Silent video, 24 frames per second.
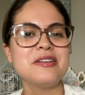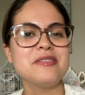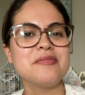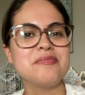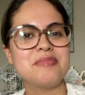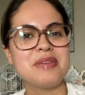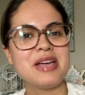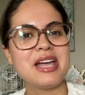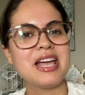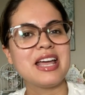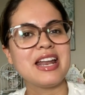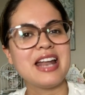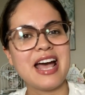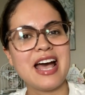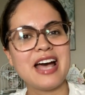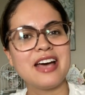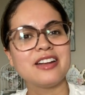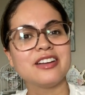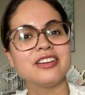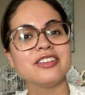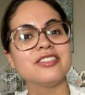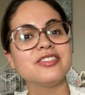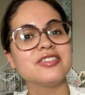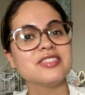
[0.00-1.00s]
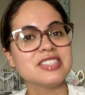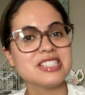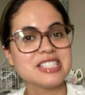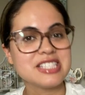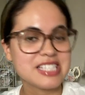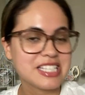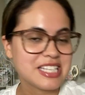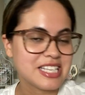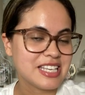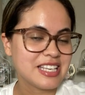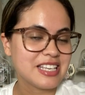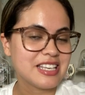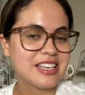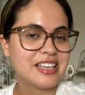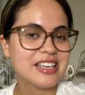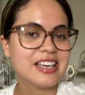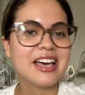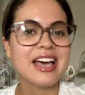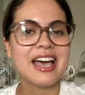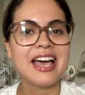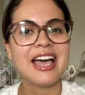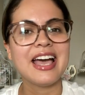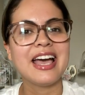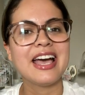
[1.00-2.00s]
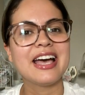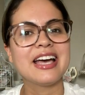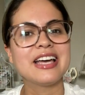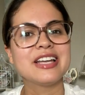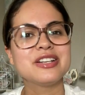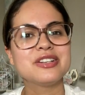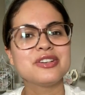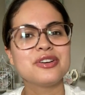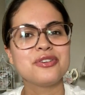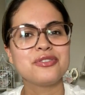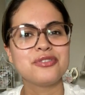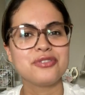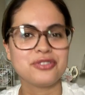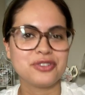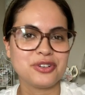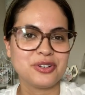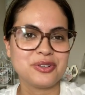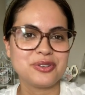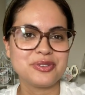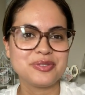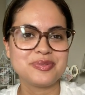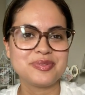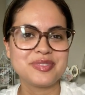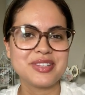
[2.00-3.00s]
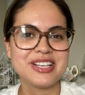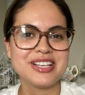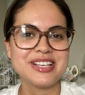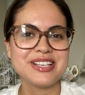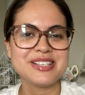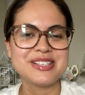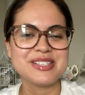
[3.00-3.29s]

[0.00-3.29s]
made out of tea and fruit.